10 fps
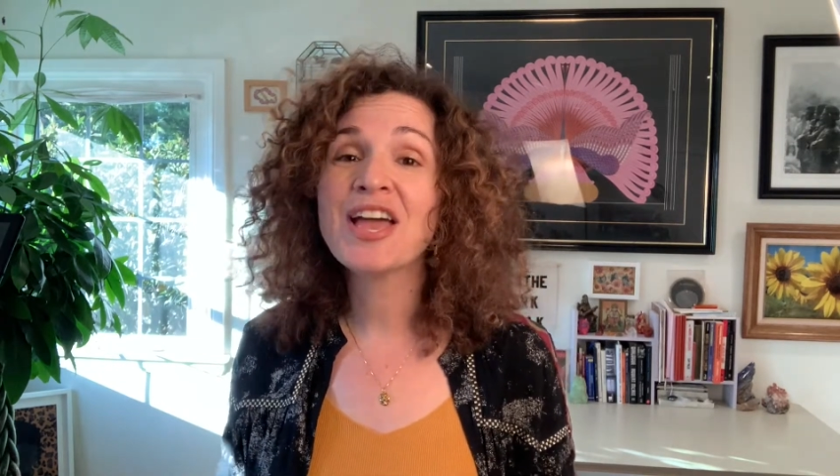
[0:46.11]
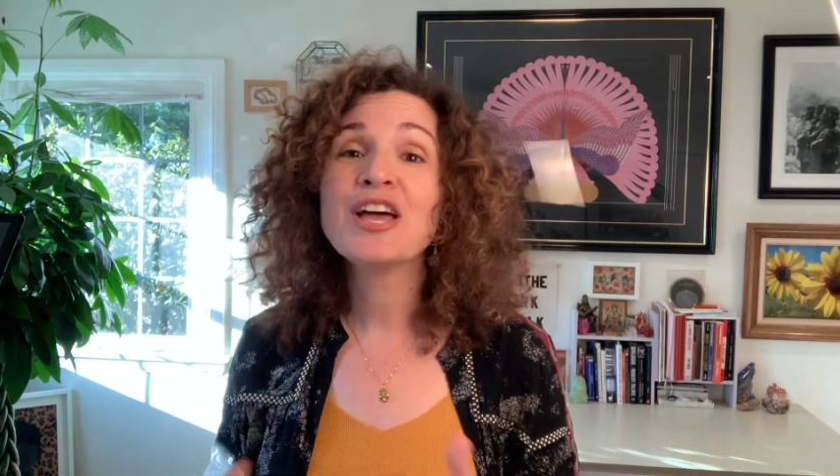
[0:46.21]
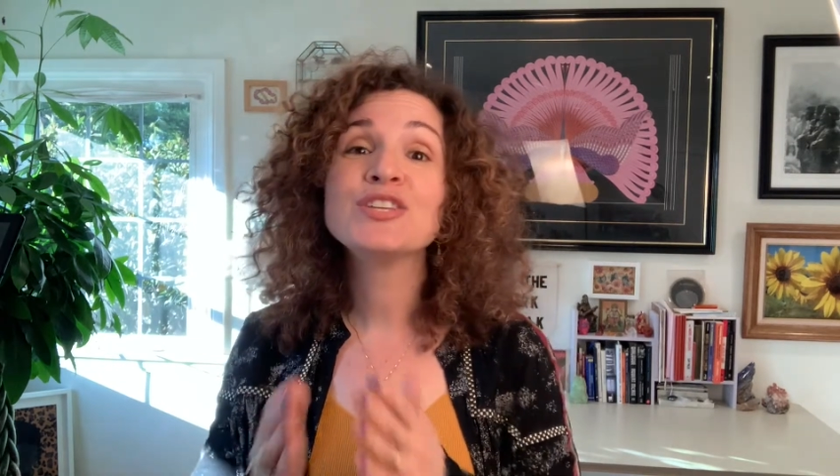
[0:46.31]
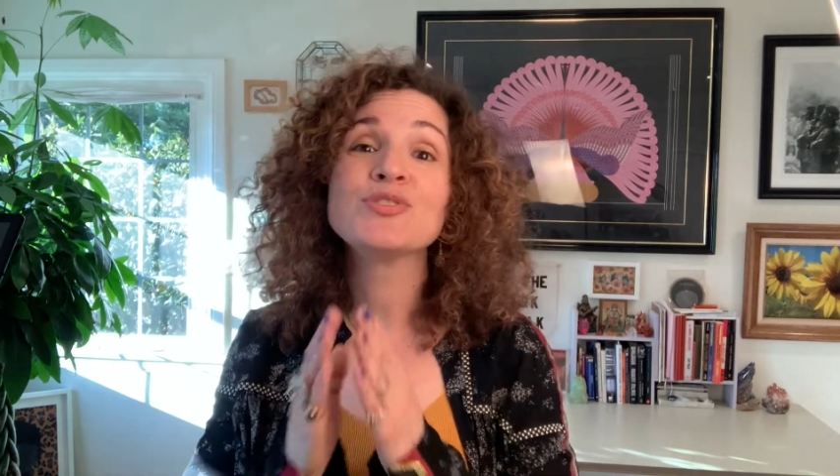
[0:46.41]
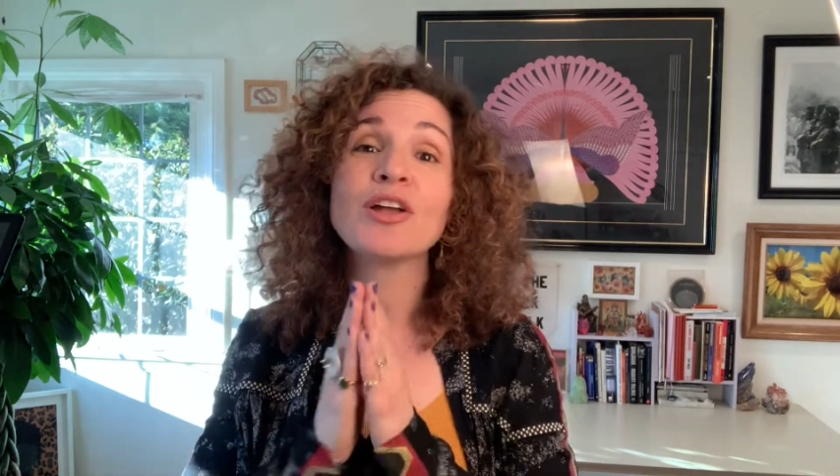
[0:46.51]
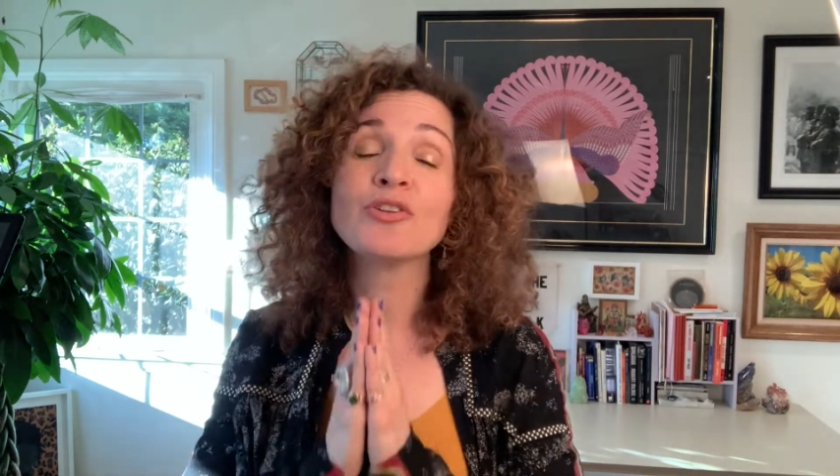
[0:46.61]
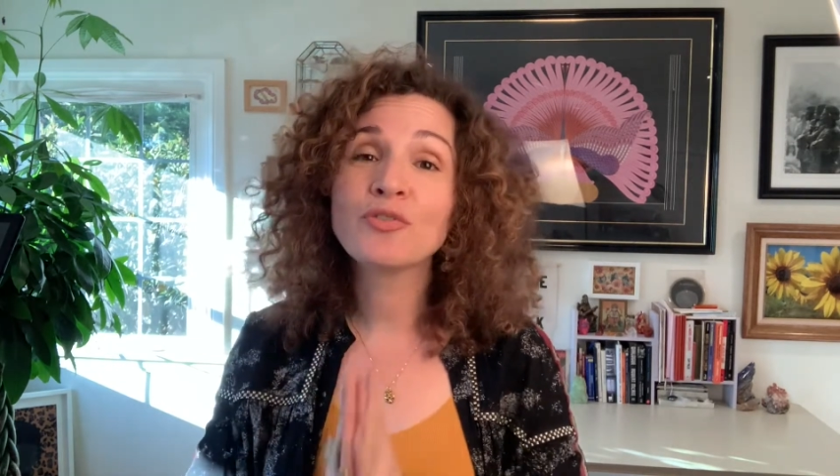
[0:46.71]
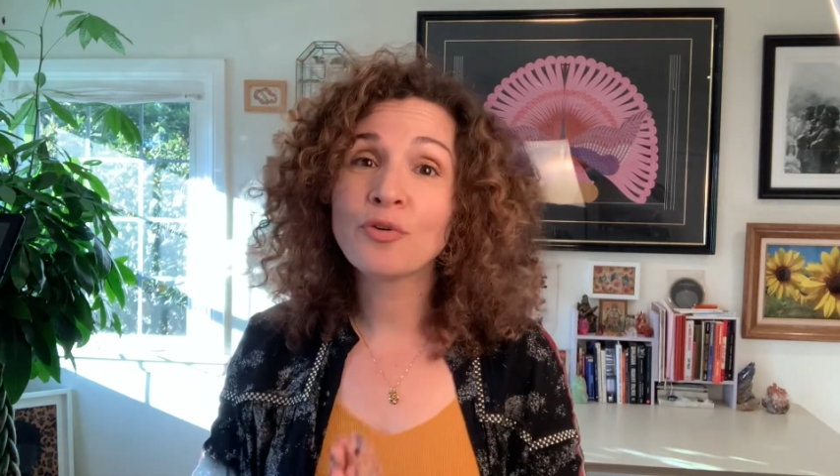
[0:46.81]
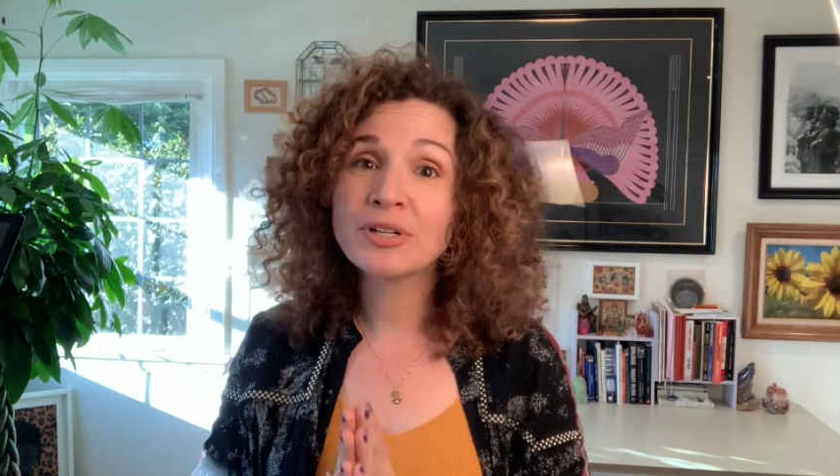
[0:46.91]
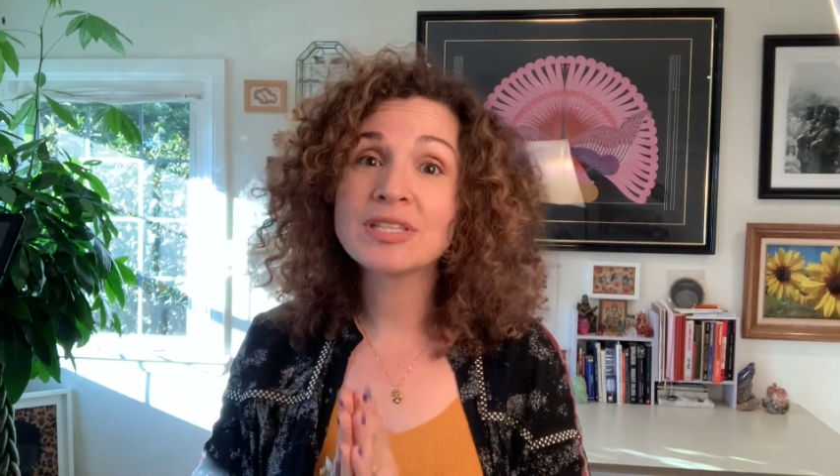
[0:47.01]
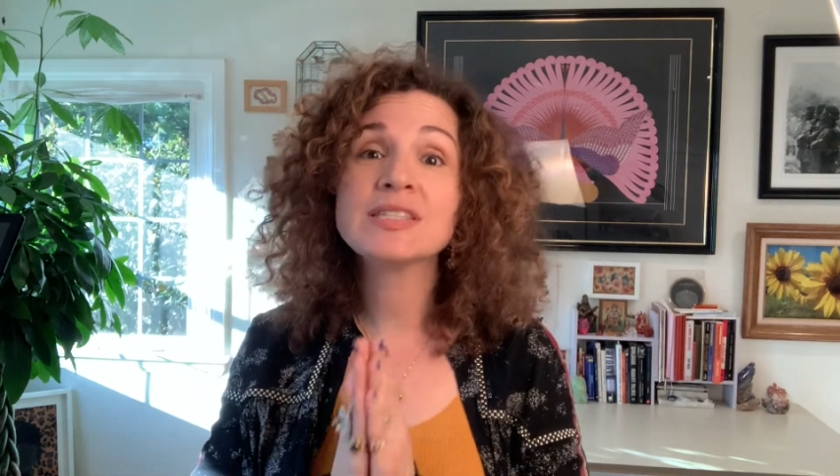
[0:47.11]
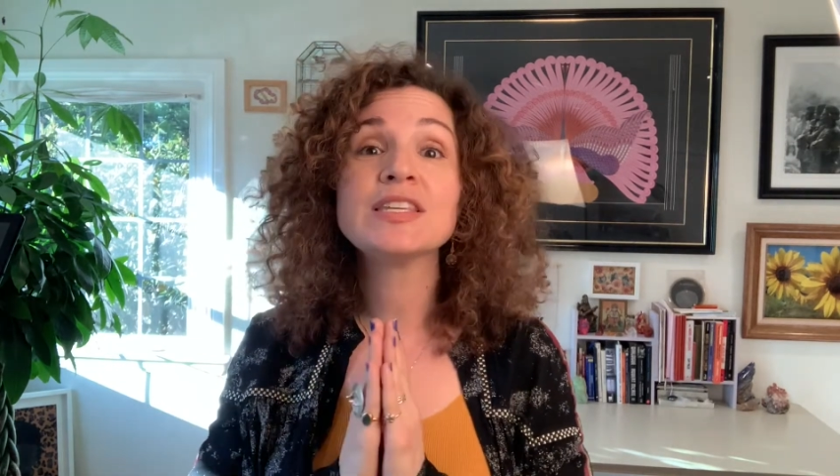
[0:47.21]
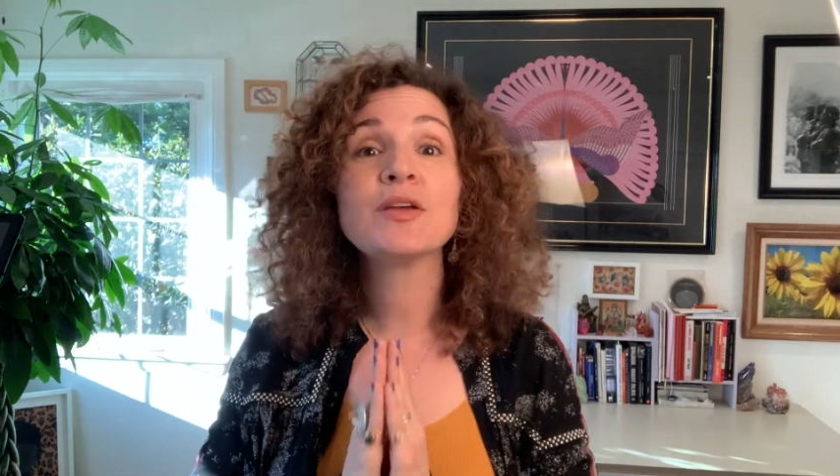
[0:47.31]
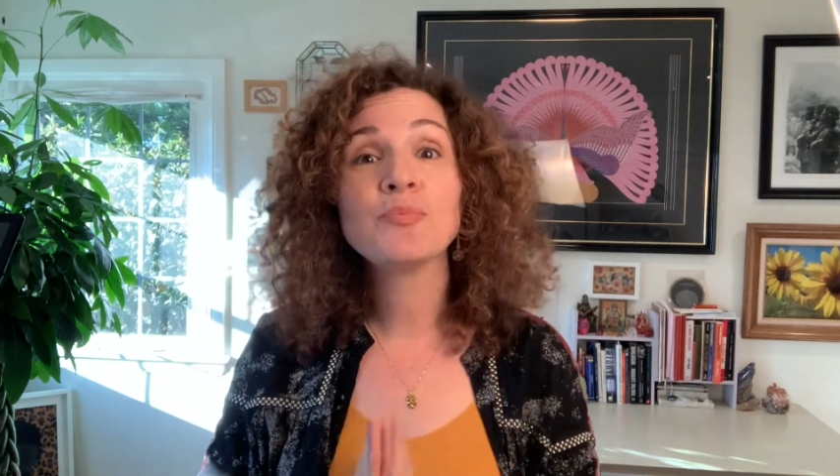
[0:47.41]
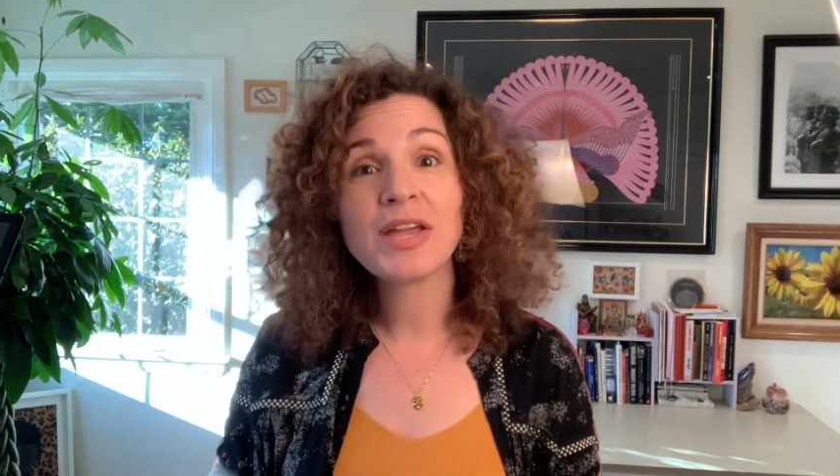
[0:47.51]
So I look forward to
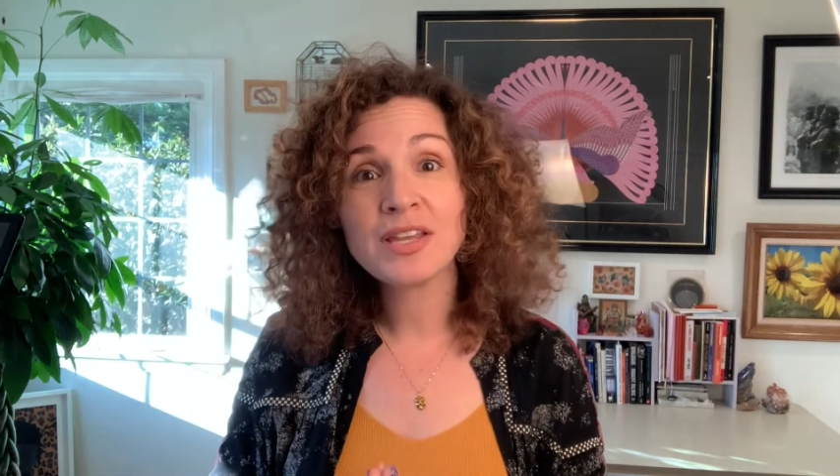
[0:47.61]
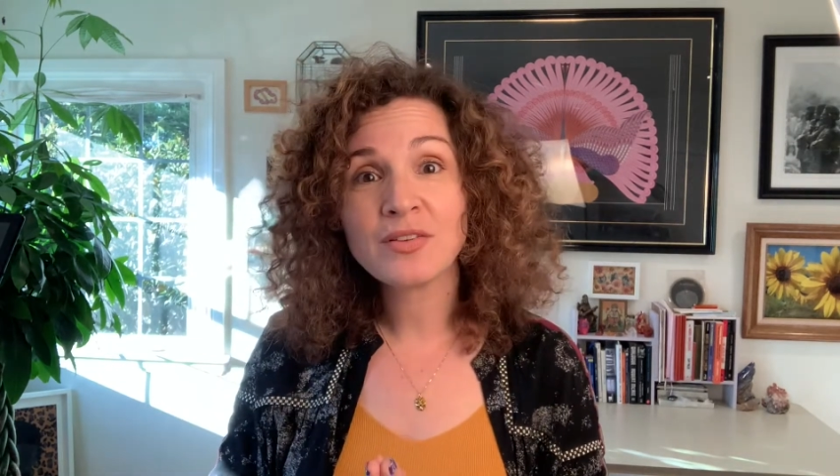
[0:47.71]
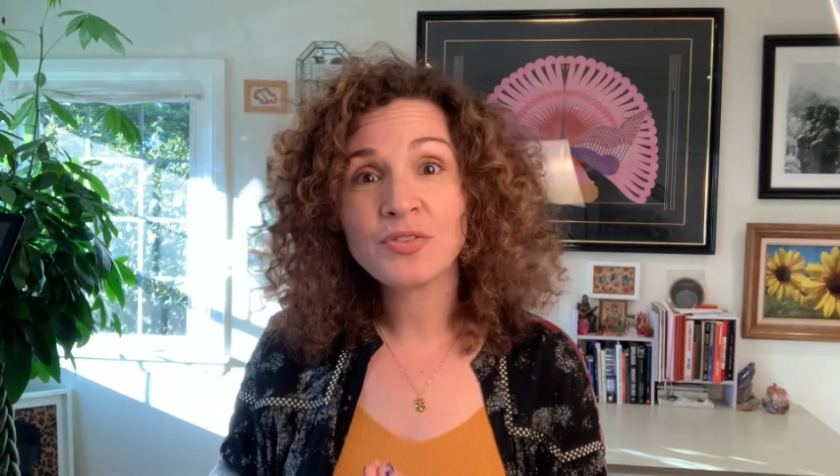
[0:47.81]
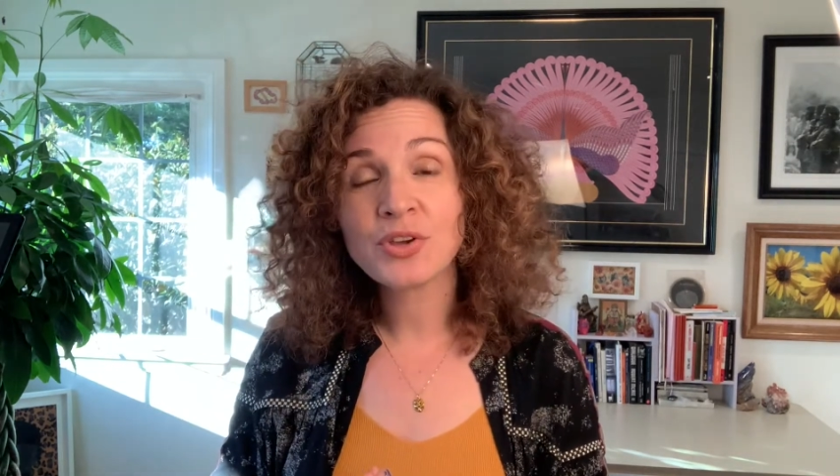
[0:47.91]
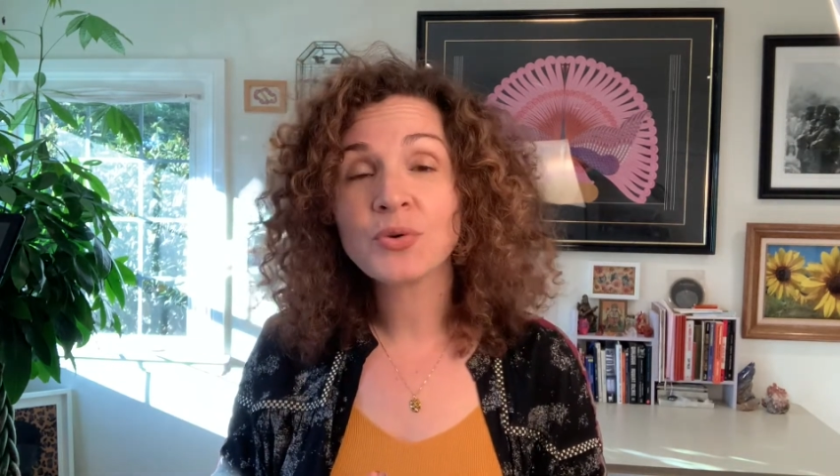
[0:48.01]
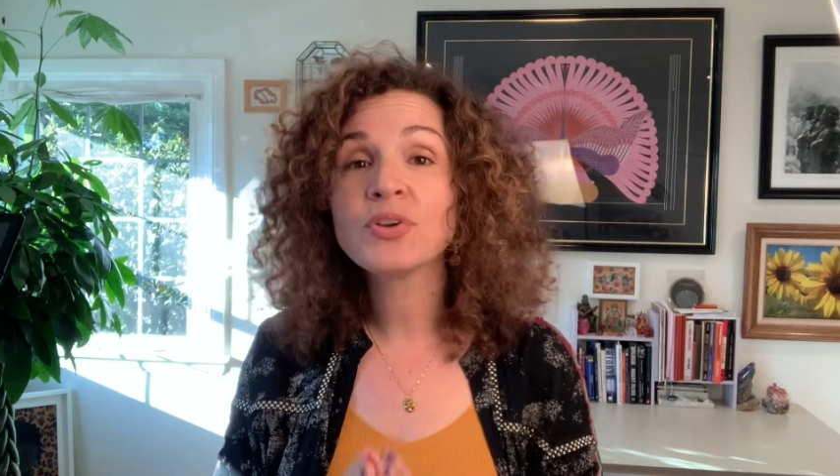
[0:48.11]
seeing many of you.